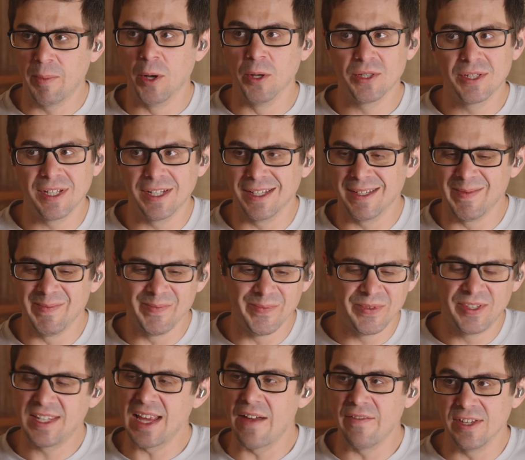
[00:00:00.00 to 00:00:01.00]
I posted a
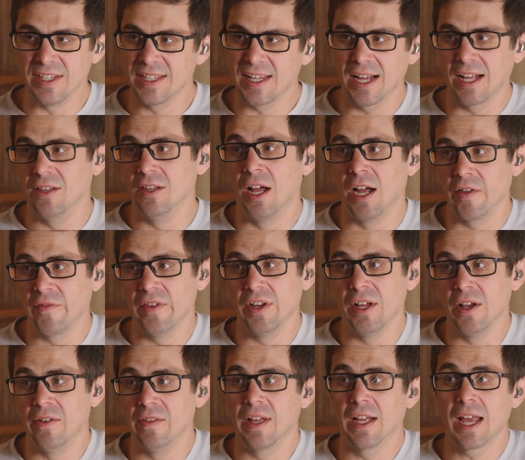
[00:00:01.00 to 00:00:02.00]
7-second long
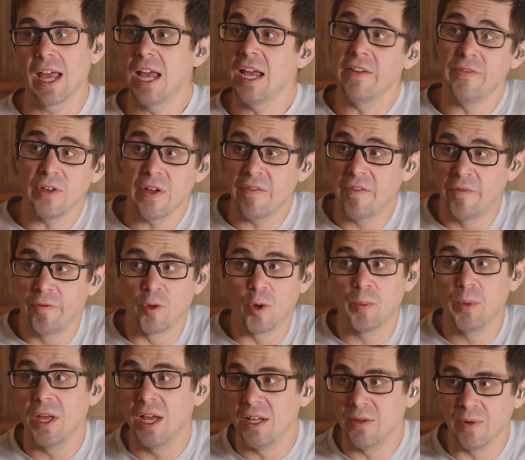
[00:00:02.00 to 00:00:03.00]
video like, hey, if you have a
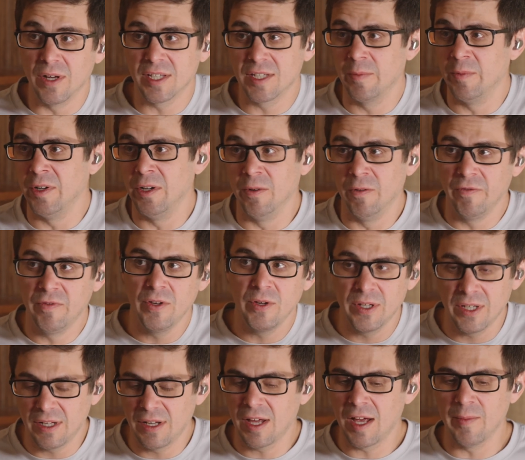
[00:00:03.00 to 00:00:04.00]
floor plan, you want somebody to
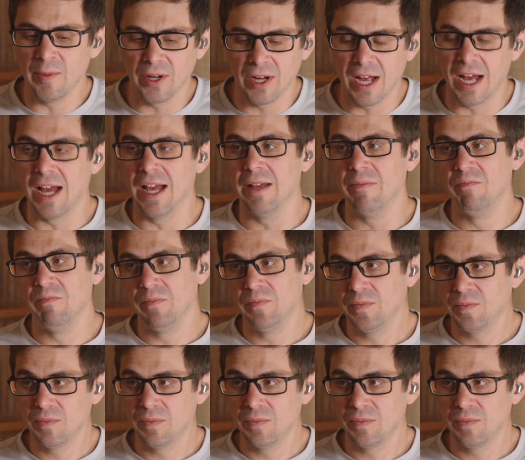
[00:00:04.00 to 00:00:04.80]
review it, I'm your guy,